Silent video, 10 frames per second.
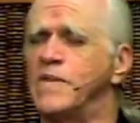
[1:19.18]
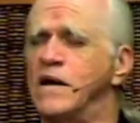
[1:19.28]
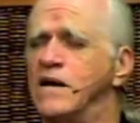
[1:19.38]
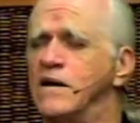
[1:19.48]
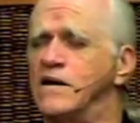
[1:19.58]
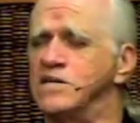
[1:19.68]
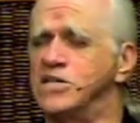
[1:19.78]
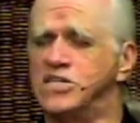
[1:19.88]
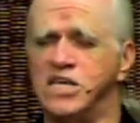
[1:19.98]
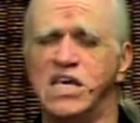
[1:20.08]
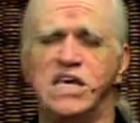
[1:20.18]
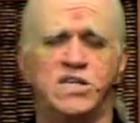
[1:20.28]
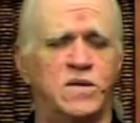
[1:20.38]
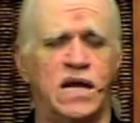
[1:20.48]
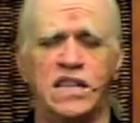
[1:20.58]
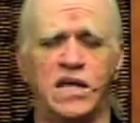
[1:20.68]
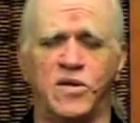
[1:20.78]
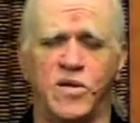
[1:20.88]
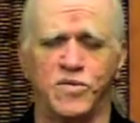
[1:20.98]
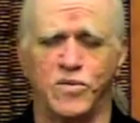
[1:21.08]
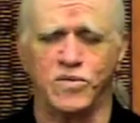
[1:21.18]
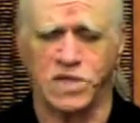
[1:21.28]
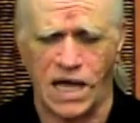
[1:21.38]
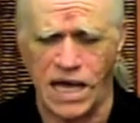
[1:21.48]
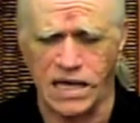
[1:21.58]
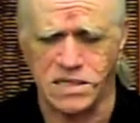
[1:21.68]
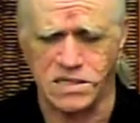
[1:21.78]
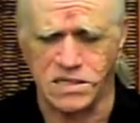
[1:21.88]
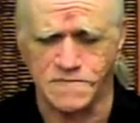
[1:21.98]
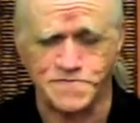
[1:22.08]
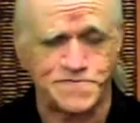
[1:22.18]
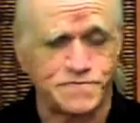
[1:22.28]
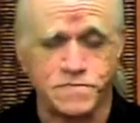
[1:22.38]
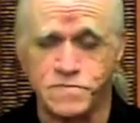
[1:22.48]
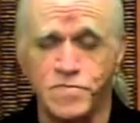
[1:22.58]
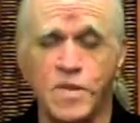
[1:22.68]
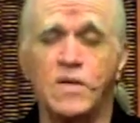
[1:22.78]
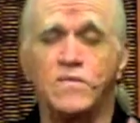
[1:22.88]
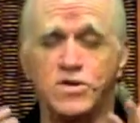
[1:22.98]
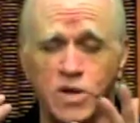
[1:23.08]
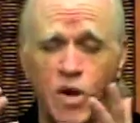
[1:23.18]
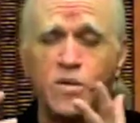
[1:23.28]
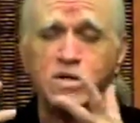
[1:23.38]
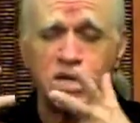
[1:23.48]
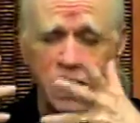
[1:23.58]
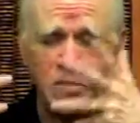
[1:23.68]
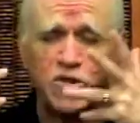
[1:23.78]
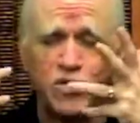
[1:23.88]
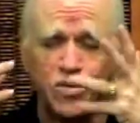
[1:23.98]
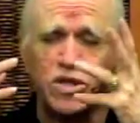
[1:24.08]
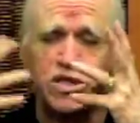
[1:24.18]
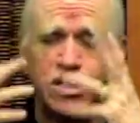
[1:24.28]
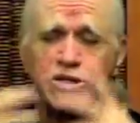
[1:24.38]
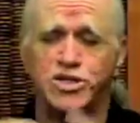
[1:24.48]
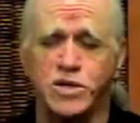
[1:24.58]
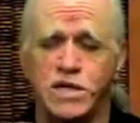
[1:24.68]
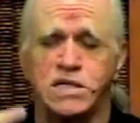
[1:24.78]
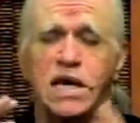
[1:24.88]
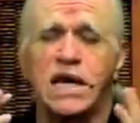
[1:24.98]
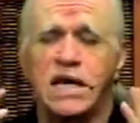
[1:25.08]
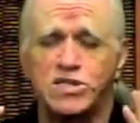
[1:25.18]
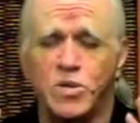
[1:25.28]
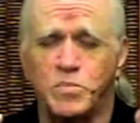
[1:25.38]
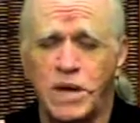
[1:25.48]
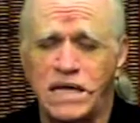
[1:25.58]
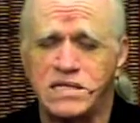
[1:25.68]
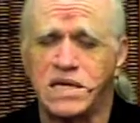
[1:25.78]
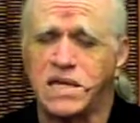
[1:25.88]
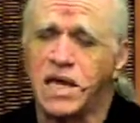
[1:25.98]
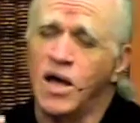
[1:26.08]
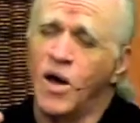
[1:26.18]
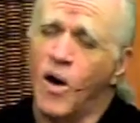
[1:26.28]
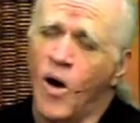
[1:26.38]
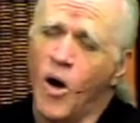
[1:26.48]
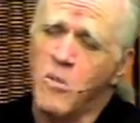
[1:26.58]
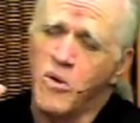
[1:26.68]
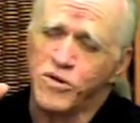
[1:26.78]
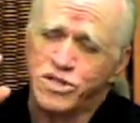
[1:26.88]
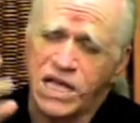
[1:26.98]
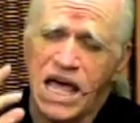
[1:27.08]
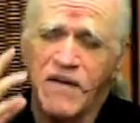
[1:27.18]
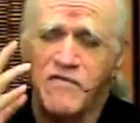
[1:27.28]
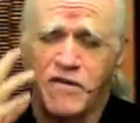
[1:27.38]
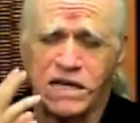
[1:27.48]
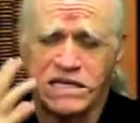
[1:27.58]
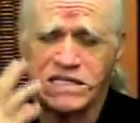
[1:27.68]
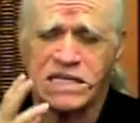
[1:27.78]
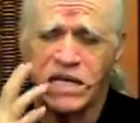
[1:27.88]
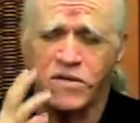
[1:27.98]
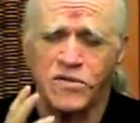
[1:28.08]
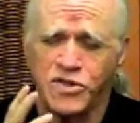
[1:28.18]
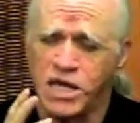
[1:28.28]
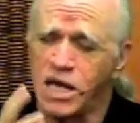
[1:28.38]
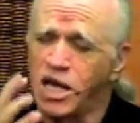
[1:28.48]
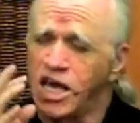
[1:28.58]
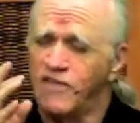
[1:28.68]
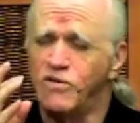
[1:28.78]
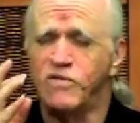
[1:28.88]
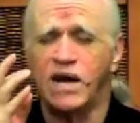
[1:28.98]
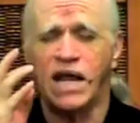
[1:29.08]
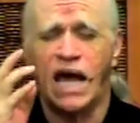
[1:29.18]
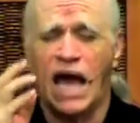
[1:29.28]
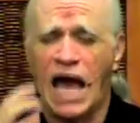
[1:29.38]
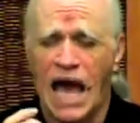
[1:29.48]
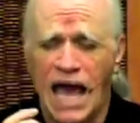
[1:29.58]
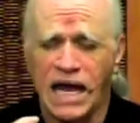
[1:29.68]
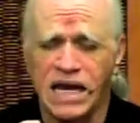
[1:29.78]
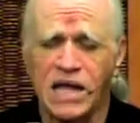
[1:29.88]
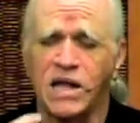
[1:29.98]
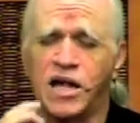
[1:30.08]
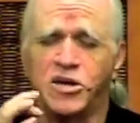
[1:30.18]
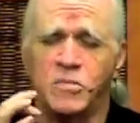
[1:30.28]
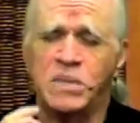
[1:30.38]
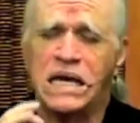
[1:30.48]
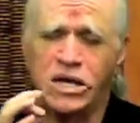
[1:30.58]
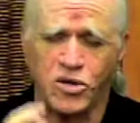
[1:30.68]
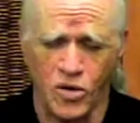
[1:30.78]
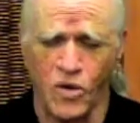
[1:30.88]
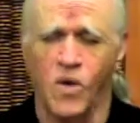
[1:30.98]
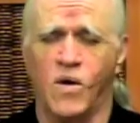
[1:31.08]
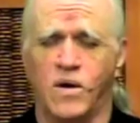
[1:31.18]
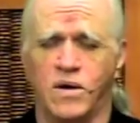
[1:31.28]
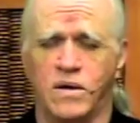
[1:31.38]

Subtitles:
a disease or anything along those lines, was always come through these other journeys. So basically, almost every single thing, if you've got a hangnail on your big toe,